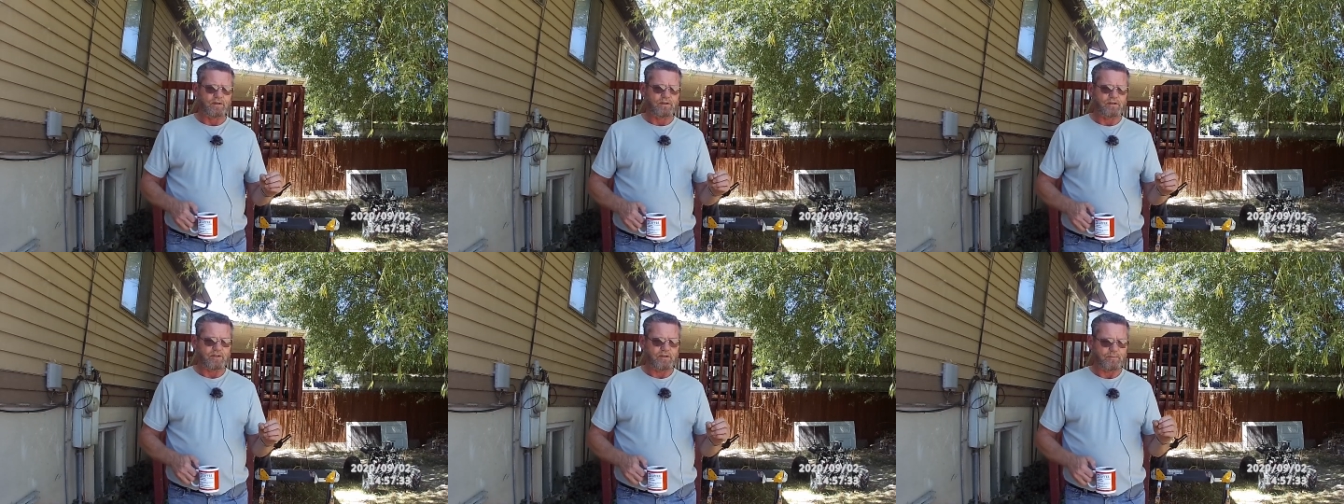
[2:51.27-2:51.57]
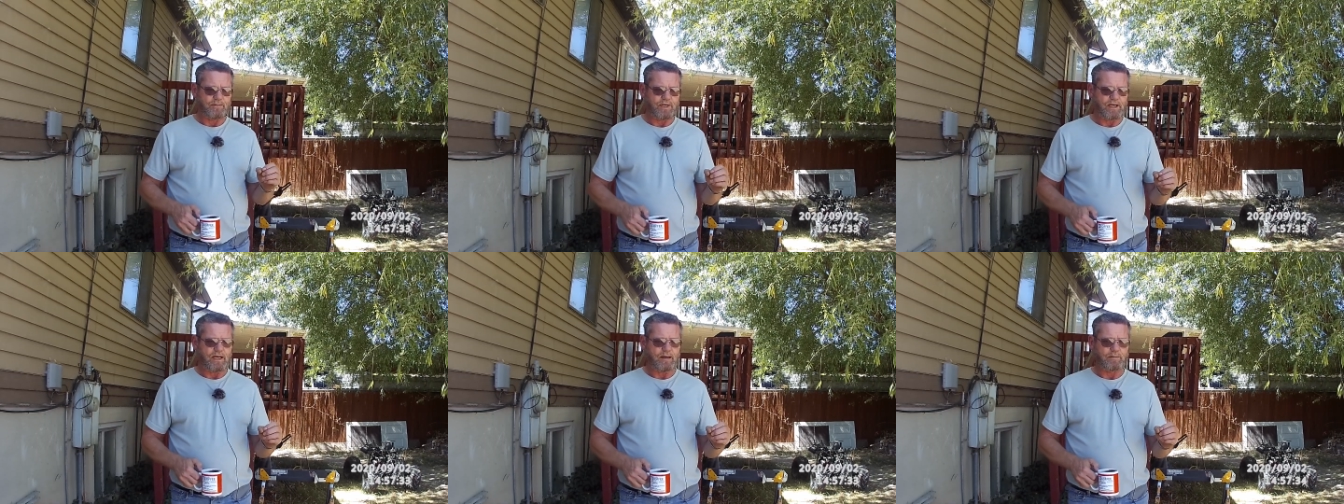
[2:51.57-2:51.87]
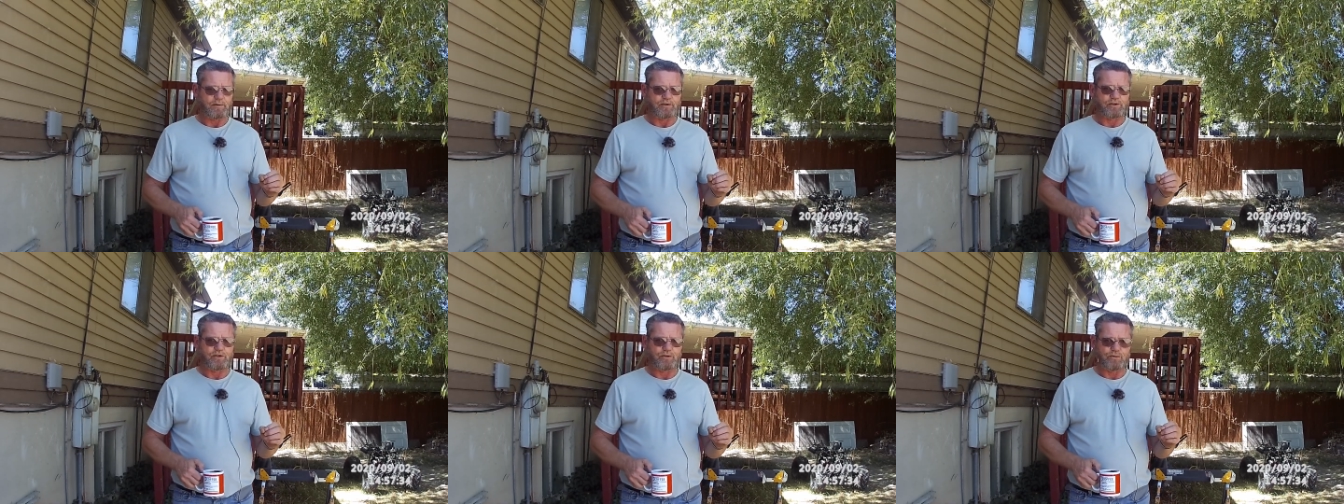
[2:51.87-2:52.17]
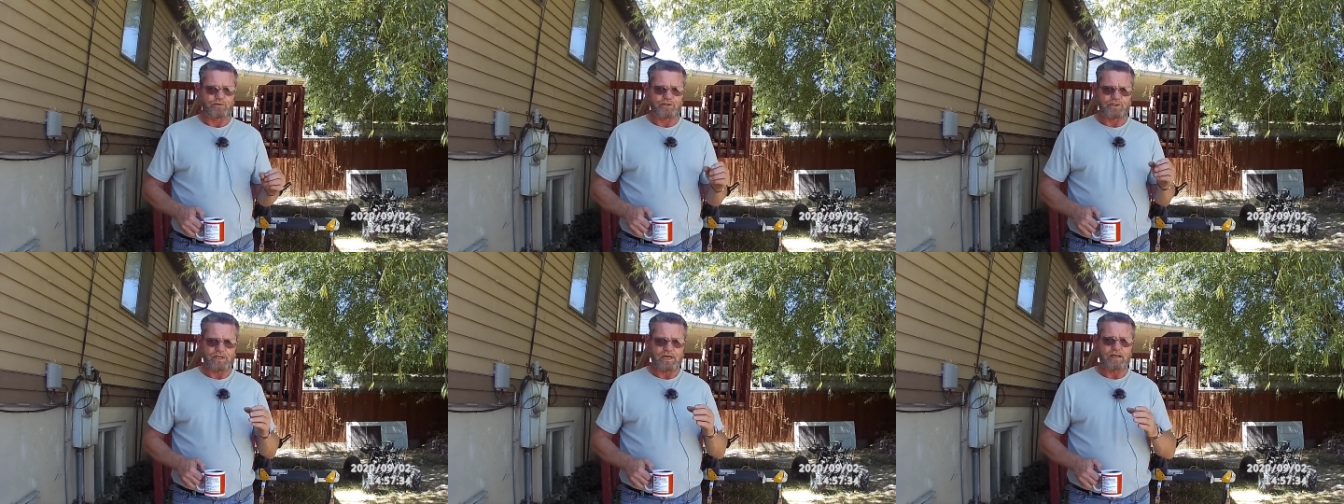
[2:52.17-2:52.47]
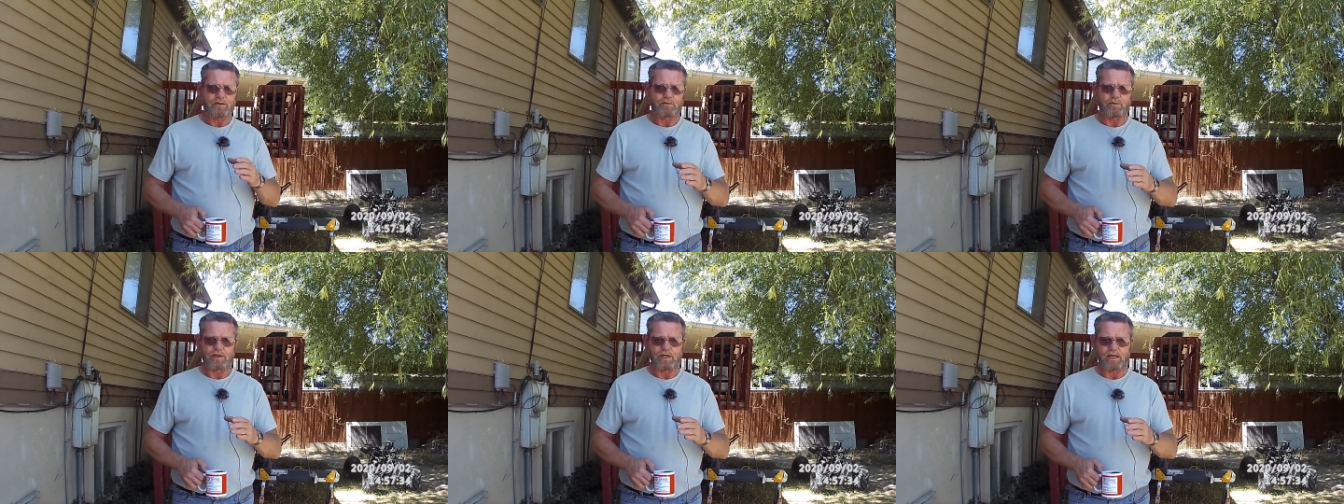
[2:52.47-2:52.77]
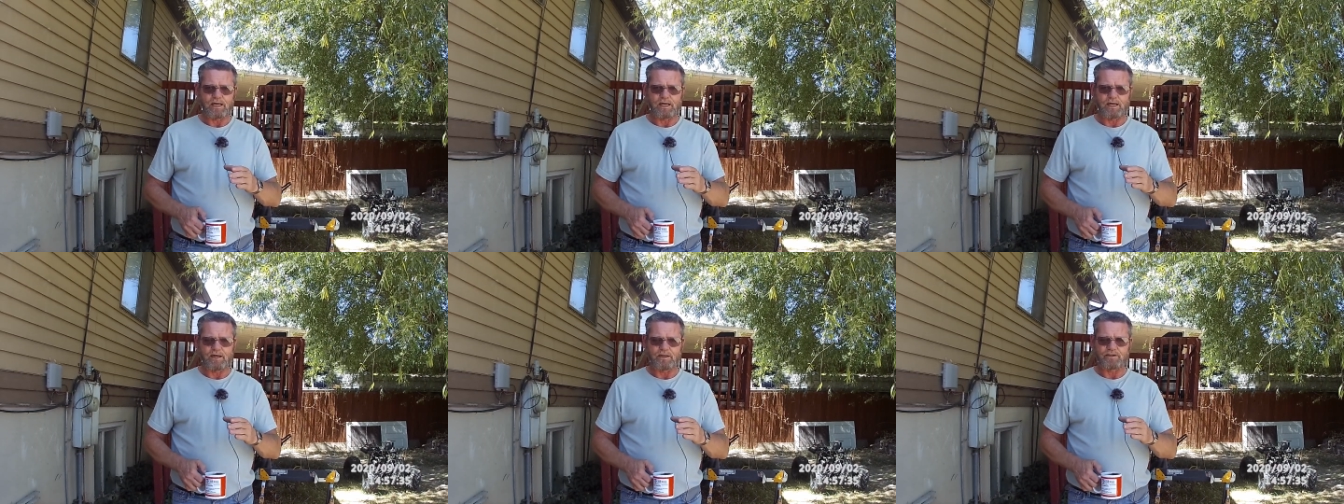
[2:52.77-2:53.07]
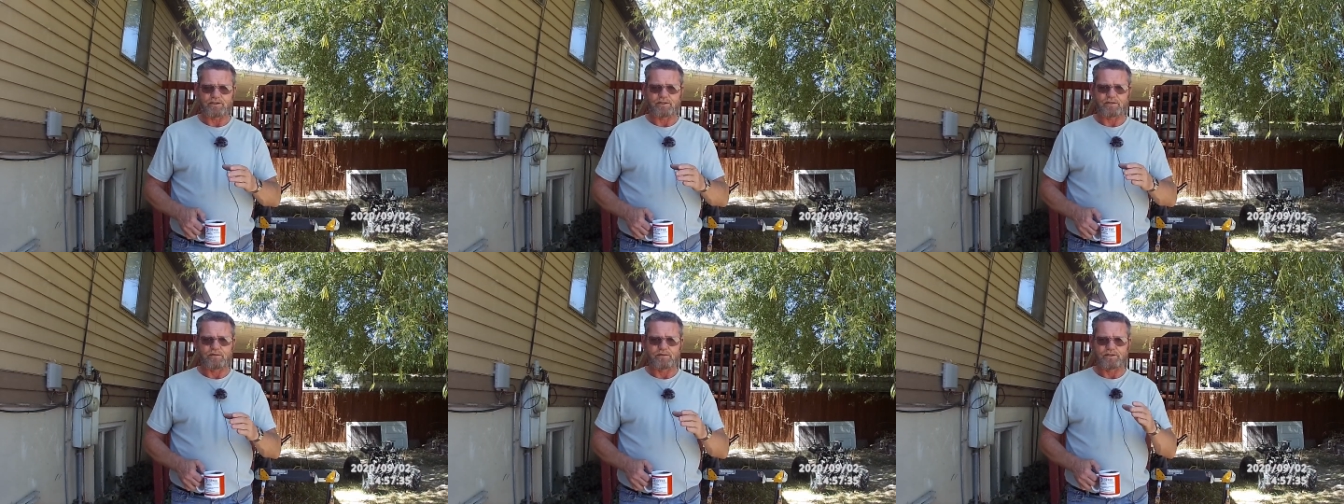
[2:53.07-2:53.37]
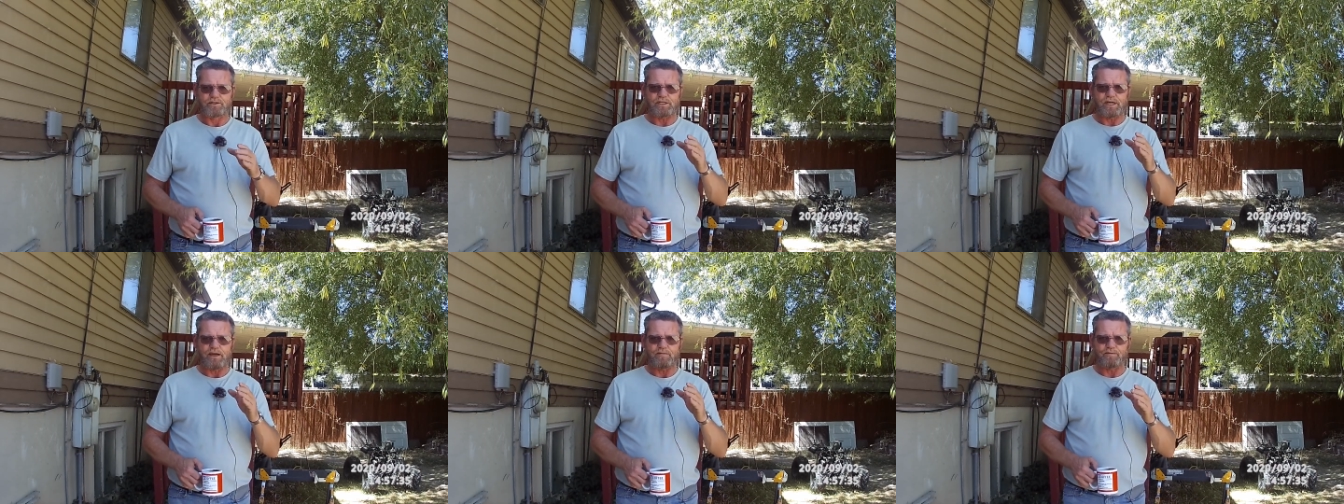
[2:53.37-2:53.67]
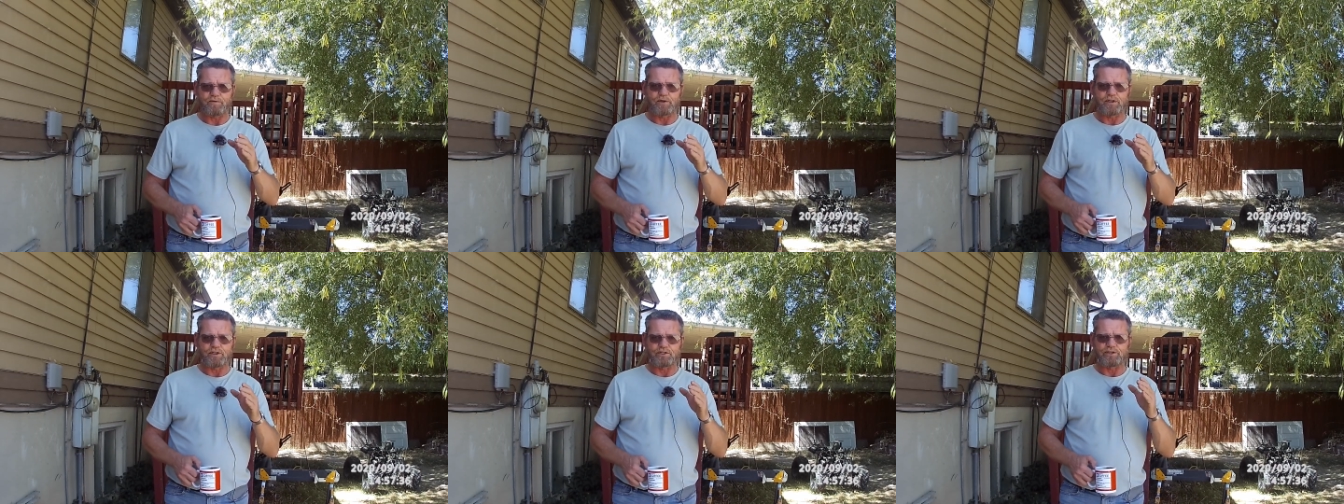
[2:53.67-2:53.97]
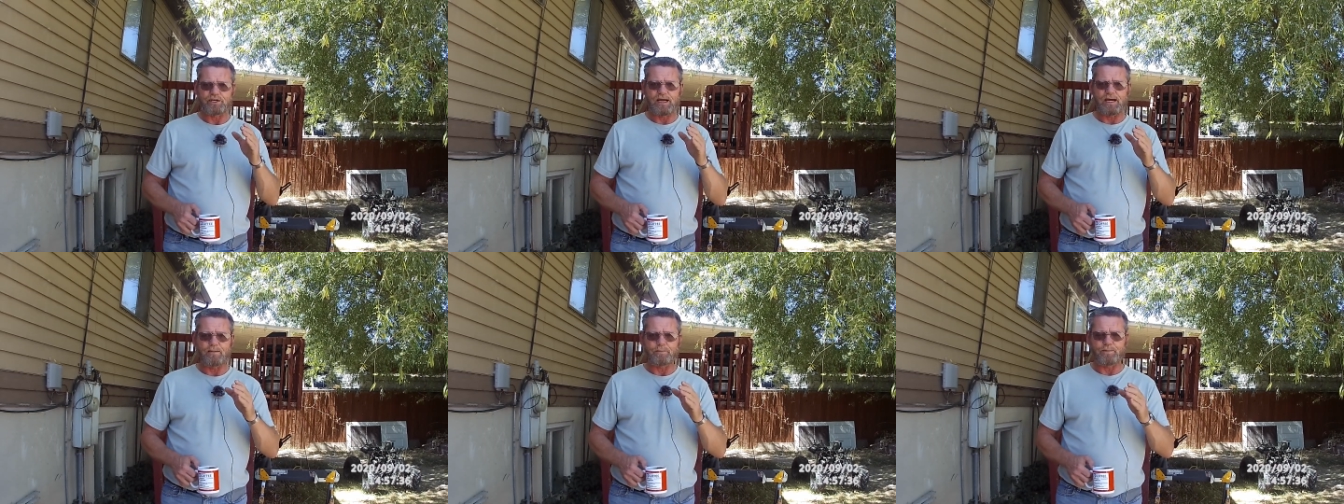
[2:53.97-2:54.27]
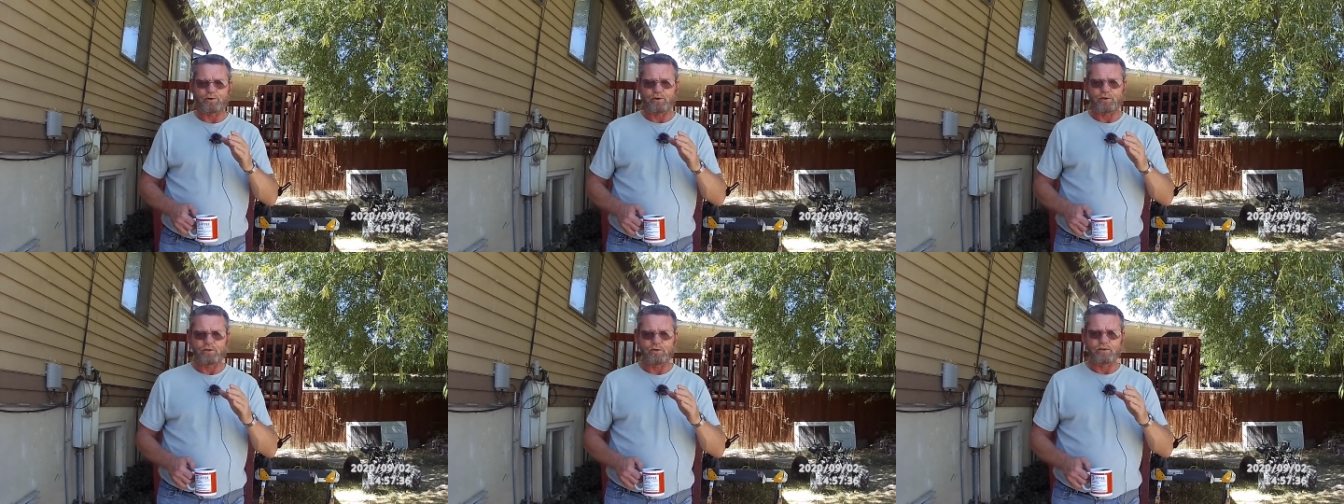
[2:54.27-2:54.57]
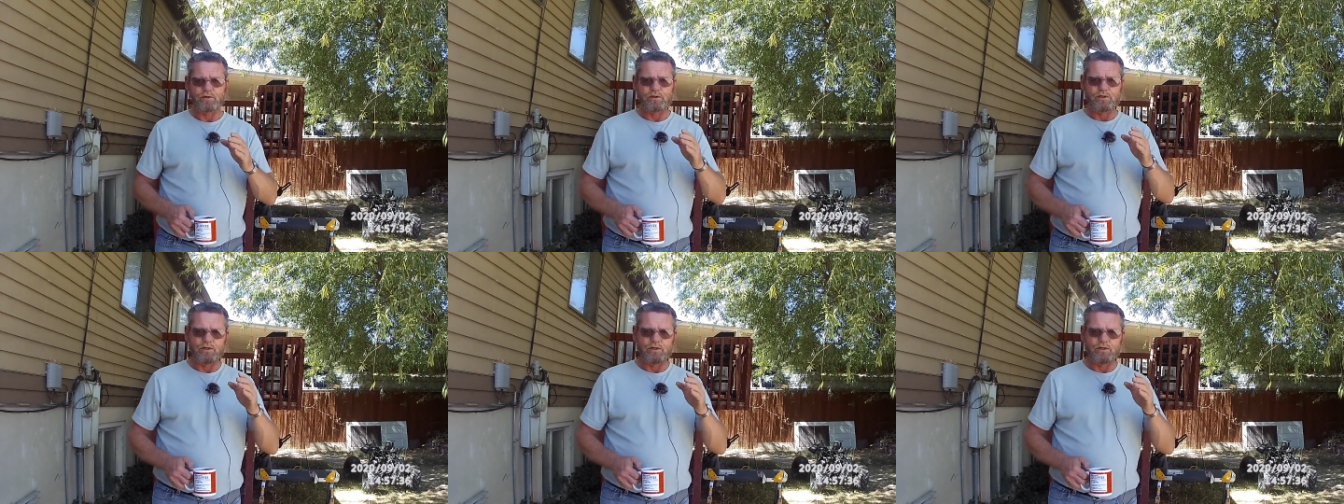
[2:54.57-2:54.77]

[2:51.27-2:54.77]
to be able to synchronize, say for example,